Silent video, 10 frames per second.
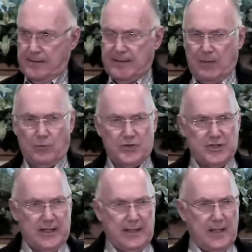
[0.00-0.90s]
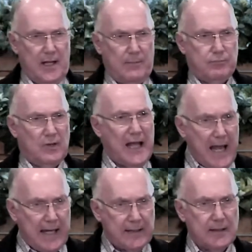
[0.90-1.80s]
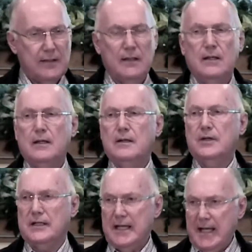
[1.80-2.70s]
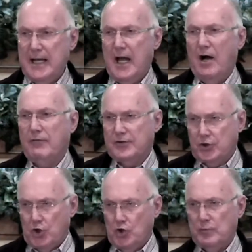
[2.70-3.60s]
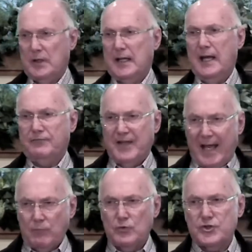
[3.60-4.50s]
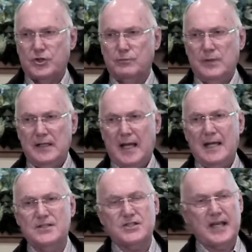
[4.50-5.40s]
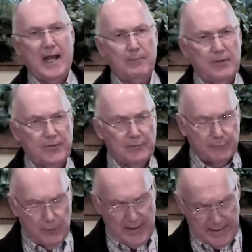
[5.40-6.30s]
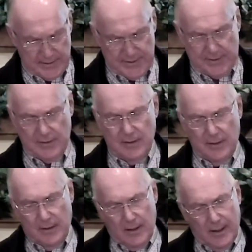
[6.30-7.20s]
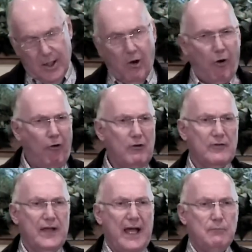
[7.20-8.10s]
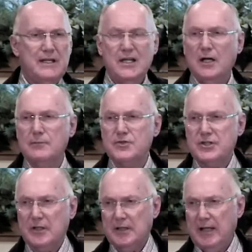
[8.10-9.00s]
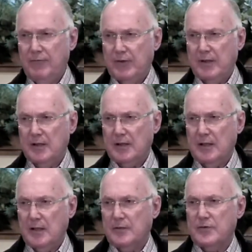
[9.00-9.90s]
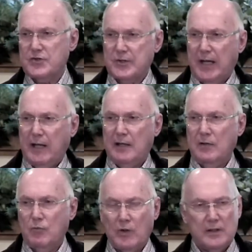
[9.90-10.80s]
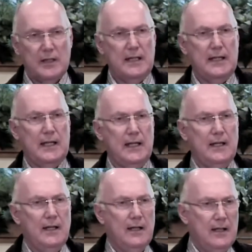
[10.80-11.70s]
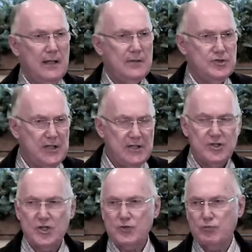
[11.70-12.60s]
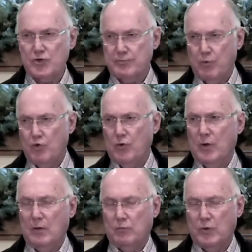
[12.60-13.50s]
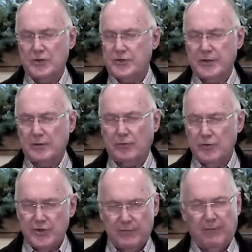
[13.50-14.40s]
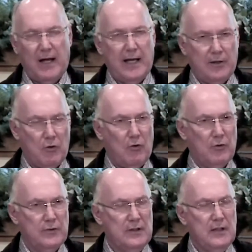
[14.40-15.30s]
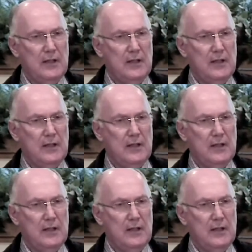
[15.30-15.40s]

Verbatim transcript: that were set up, like the Day of Atonement, and that was to be a Sabbath of rest. All of that becomes significant in understanding what day Jesus was born, uh, was uh, crucified on,